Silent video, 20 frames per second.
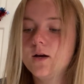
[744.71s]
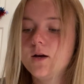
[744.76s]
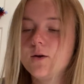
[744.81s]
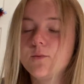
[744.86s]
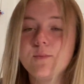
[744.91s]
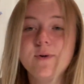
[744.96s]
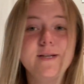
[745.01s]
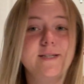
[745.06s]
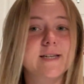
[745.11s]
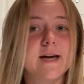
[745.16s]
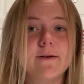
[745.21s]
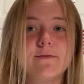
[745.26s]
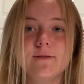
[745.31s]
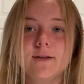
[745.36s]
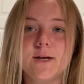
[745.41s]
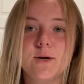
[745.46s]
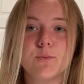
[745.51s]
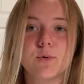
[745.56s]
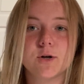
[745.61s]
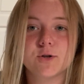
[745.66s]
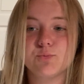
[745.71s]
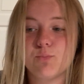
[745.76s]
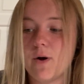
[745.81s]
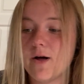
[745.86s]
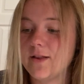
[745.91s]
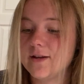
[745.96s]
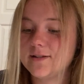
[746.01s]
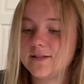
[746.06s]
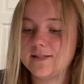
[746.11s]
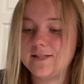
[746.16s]
We definitely worked
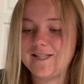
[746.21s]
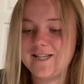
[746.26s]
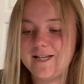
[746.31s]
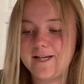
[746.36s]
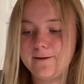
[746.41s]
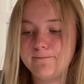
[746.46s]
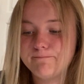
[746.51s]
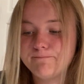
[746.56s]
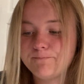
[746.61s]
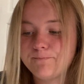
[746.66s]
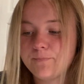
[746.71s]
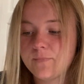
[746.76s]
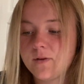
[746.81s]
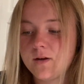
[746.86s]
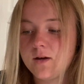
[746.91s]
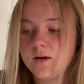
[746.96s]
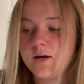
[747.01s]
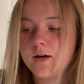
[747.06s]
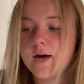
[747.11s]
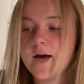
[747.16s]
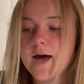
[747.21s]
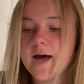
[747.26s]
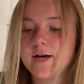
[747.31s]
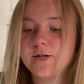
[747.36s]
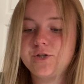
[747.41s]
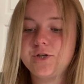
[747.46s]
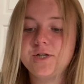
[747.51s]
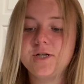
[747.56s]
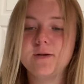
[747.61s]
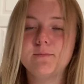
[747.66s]
well as a team.
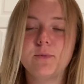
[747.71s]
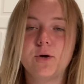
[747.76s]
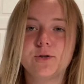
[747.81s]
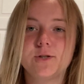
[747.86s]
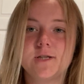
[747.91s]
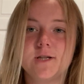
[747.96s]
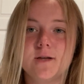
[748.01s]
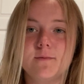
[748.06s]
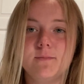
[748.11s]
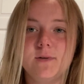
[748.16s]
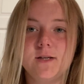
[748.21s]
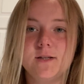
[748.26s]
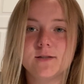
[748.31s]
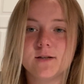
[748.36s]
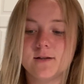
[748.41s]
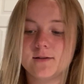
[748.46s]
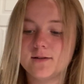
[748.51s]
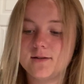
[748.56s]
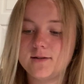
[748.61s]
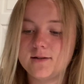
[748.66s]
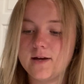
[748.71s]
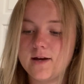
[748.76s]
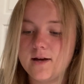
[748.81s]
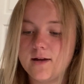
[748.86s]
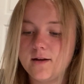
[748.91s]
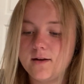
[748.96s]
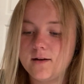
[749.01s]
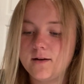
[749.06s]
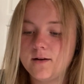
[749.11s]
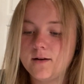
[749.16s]
She did most of the
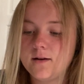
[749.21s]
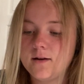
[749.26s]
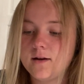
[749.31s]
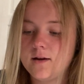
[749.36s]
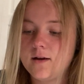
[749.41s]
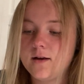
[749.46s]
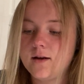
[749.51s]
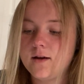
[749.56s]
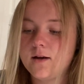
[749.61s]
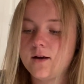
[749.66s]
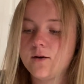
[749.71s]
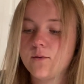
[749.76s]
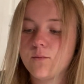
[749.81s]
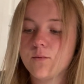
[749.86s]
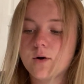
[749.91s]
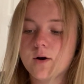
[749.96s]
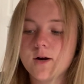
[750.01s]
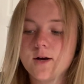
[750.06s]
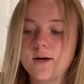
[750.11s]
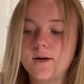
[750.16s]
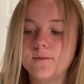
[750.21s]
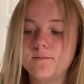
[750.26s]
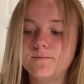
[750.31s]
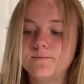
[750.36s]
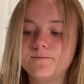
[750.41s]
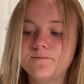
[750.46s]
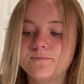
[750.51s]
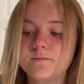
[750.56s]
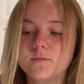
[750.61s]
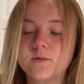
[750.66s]
mise-en-scène work,
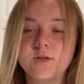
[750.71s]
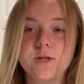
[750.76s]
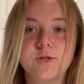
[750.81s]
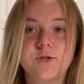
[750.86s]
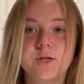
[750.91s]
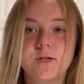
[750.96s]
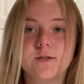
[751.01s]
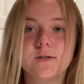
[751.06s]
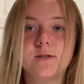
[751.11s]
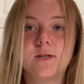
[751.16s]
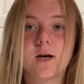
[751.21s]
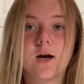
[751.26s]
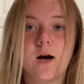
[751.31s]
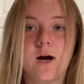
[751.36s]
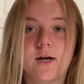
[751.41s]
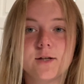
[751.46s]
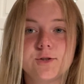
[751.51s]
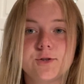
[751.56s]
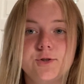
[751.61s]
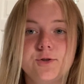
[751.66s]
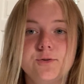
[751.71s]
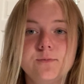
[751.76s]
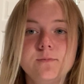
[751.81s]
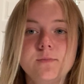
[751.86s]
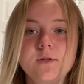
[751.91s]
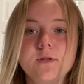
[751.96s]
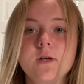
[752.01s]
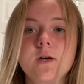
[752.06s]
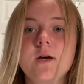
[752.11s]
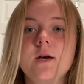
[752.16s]
such as the
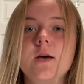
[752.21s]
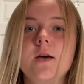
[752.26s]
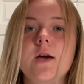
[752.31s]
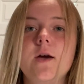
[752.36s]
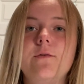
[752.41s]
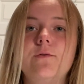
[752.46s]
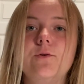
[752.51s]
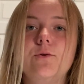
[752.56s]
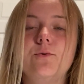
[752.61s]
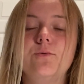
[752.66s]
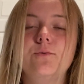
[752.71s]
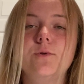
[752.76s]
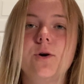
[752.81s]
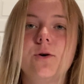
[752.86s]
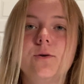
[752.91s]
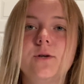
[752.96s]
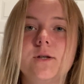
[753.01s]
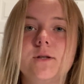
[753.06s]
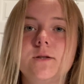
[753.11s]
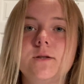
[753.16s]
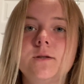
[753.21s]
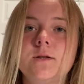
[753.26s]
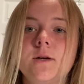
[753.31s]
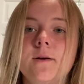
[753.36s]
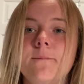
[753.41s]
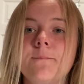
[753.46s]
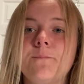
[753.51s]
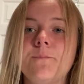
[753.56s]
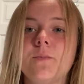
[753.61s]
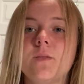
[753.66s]
costumes. If you noticed
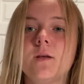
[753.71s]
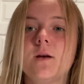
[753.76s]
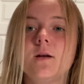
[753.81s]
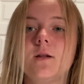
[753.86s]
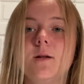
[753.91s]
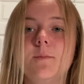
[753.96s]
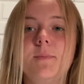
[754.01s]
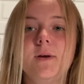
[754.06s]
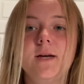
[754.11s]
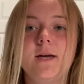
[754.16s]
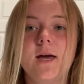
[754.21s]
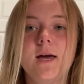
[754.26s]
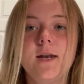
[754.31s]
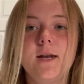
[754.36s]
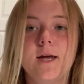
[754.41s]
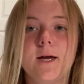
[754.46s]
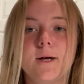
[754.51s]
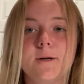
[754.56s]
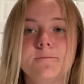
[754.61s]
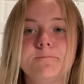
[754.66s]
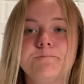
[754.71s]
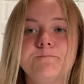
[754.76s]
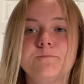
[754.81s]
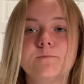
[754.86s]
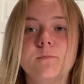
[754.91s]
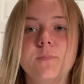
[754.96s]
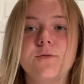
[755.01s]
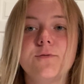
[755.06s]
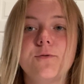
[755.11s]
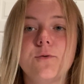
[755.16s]
the beginning,
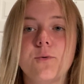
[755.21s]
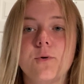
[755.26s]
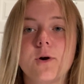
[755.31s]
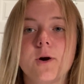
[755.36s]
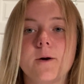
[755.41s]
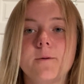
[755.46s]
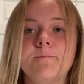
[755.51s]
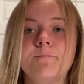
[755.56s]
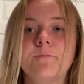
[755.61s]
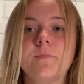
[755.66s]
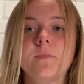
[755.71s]
before